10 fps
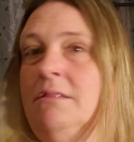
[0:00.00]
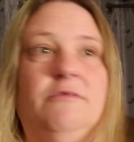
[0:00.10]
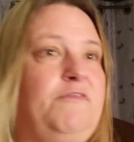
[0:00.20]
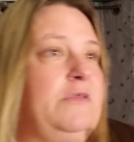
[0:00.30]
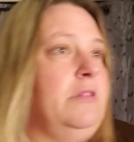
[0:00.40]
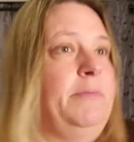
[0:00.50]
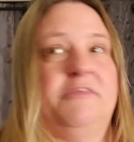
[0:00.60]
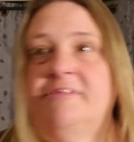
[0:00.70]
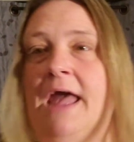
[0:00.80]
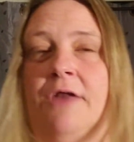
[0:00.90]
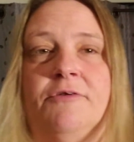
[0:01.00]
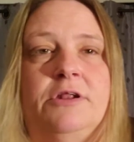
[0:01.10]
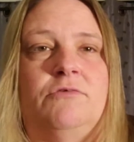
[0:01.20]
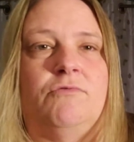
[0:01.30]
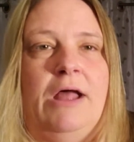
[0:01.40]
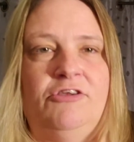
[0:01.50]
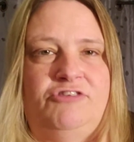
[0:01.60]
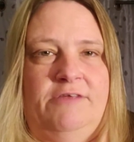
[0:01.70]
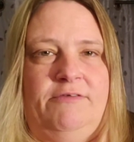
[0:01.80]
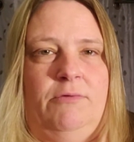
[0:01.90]
feel a bit scattered and
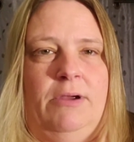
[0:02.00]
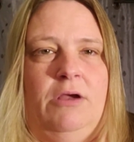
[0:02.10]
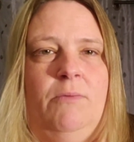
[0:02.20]
rushed everywhere.